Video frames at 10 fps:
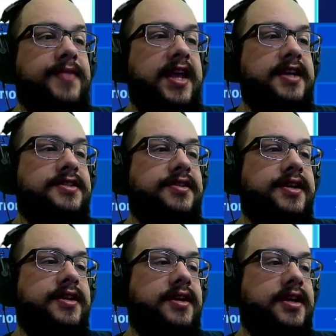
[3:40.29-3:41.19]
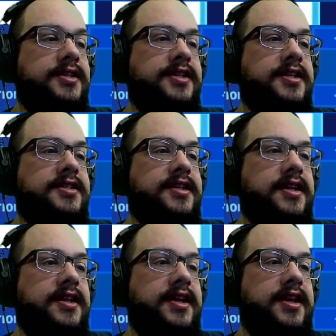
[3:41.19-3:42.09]
is you can adjust
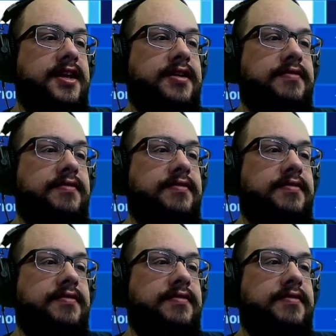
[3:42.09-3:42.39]
the